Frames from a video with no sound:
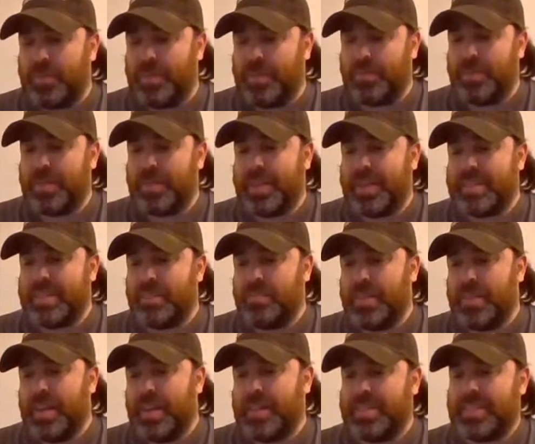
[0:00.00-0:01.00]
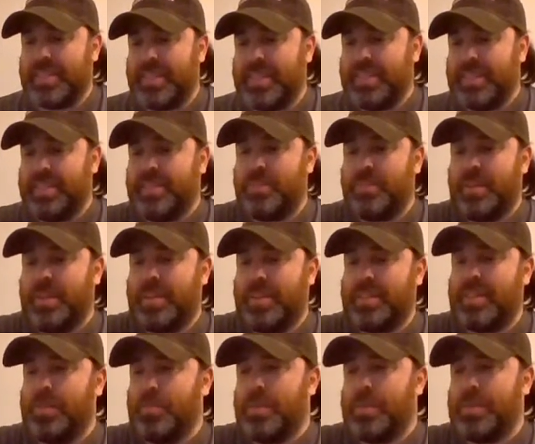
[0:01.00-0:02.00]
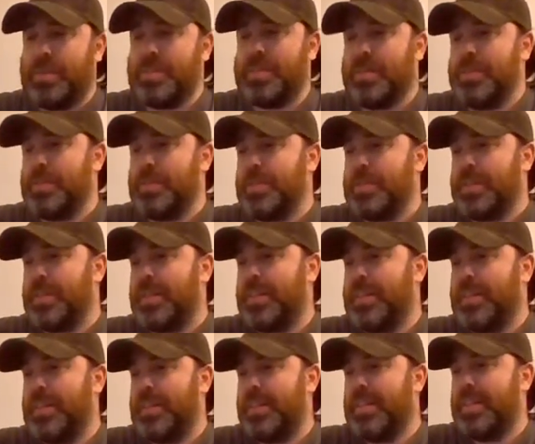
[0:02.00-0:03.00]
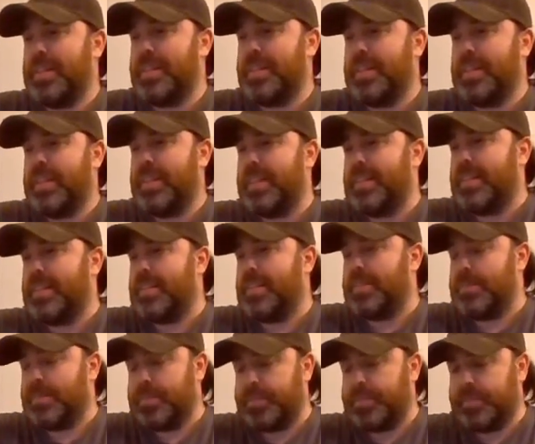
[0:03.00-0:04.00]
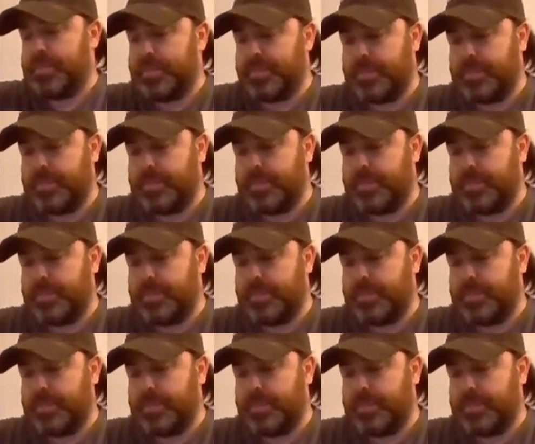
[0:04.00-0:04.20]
if you guys have not seen the Falcon and Winter Soldier, um,